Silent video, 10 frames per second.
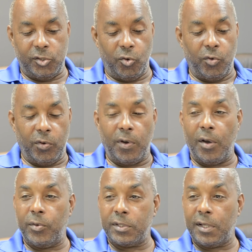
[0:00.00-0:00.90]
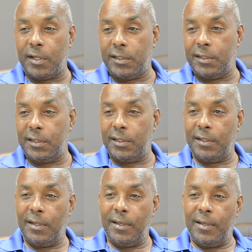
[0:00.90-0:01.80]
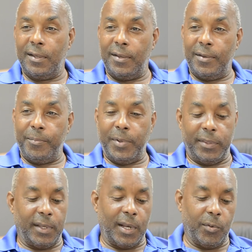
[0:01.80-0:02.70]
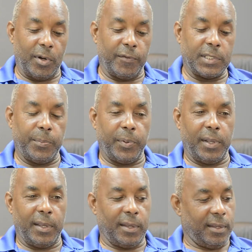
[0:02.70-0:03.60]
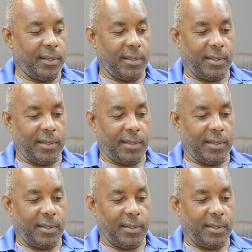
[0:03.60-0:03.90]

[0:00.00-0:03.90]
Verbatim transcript: don't know how it started. But then I would obviously play